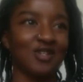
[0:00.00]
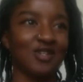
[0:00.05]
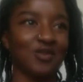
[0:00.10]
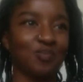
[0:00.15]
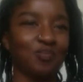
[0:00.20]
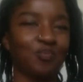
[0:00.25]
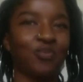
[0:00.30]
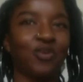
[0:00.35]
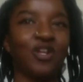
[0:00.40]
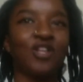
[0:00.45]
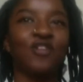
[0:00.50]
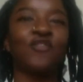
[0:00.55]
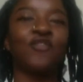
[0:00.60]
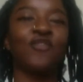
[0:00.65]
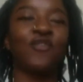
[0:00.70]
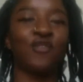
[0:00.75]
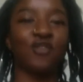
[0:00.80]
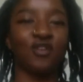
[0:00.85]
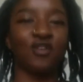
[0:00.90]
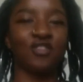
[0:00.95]
bring
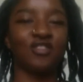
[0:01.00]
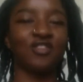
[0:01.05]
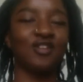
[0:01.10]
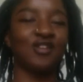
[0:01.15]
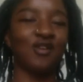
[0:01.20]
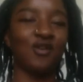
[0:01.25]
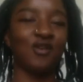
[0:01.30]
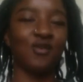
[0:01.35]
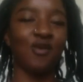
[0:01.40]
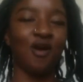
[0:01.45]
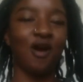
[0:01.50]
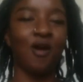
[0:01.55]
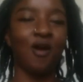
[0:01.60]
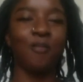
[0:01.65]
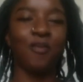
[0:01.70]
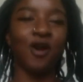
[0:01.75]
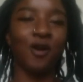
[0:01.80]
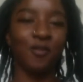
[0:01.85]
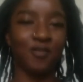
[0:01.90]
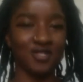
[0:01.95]
forth, our
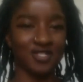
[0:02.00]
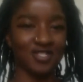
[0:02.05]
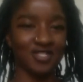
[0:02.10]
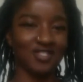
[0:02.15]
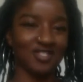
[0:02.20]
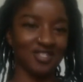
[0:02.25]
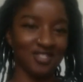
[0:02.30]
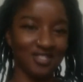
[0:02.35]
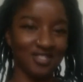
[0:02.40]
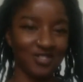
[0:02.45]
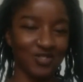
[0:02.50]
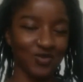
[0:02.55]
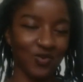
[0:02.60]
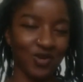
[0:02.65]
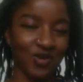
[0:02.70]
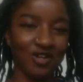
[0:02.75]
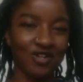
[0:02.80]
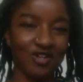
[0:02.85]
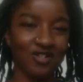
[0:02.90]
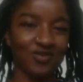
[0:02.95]
purposes in this
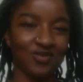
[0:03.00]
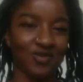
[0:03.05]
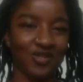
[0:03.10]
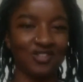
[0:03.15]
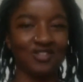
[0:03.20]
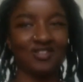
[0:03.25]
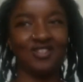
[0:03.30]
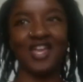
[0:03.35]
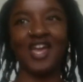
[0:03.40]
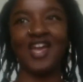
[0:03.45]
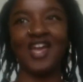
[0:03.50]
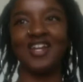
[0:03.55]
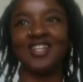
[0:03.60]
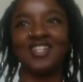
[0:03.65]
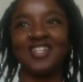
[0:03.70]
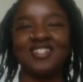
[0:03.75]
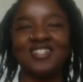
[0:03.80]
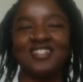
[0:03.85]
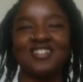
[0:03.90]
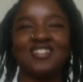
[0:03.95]
world, whether
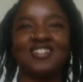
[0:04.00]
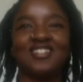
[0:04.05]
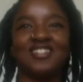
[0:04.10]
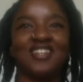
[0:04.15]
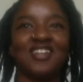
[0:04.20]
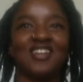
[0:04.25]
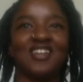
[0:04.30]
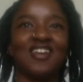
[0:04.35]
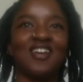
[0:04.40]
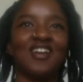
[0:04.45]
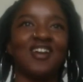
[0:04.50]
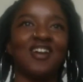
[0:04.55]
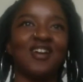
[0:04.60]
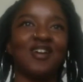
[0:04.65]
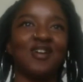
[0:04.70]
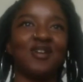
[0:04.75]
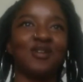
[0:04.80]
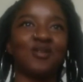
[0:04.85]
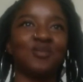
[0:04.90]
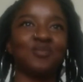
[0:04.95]
that is
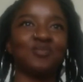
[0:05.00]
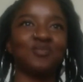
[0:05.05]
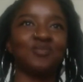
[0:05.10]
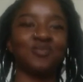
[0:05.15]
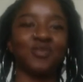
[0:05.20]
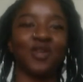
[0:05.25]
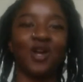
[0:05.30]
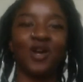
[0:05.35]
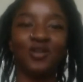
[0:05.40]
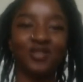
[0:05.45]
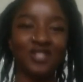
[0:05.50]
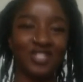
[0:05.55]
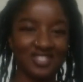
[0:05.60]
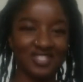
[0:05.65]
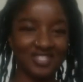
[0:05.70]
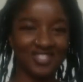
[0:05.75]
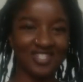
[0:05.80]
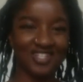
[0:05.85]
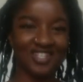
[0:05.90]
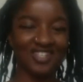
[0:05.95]

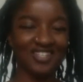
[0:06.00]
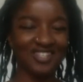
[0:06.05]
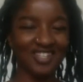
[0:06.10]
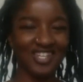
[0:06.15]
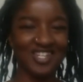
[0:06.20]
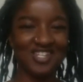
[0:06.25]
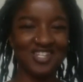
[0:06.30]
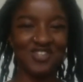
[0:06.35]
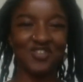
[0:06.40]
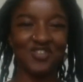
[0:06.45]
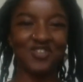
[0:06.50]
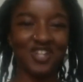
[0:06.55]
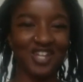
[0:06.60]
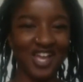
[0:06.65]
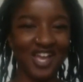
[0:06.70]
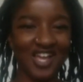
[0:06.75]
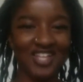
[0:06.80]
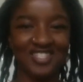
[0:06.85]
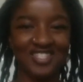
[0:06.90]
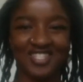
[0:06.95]
holistic in your
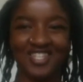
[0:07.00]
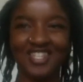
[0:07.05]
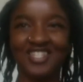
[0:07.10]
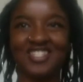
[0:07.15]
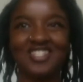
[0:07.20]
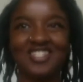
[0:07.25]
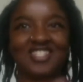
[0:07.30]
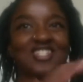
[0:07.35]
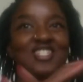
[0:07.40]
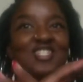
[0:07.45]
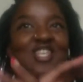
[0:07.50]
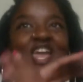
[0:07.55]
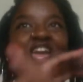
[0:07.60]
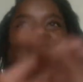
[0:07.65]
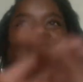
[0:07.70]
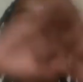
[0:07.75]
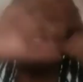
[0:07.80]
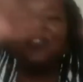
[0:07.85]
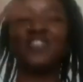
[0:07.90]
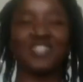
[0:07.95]
context and just
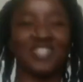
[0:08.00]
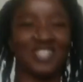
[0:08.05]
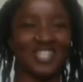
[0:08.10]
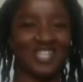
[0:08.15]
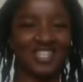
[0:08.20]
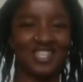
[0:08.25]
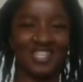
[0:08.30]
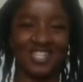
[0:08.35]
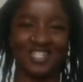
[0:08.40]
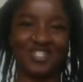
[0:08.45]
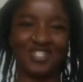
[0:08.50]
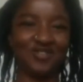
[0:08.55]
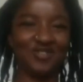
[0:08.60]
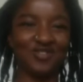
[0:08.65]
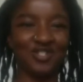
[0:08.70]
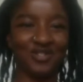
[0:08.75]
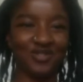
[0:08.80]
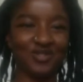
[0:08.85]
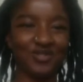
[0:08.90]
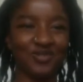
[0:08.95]
everything that you
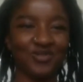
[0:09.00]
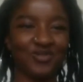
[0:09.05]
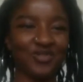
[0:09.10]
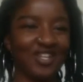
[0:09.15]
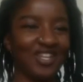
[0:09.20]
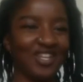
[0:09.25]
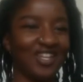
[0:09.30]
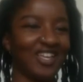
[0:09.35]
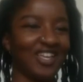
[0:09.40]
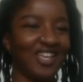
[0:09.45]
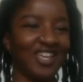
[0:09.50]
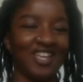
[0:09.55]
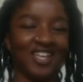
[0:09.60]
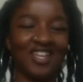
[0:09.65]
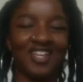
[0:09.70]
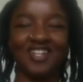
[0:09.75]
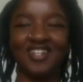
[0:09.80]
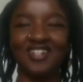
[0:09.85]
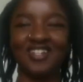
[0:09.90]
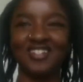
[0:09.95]
do.
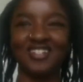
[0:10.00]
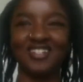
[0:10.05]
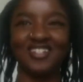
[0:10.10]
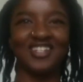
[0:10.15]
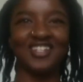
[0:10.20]
And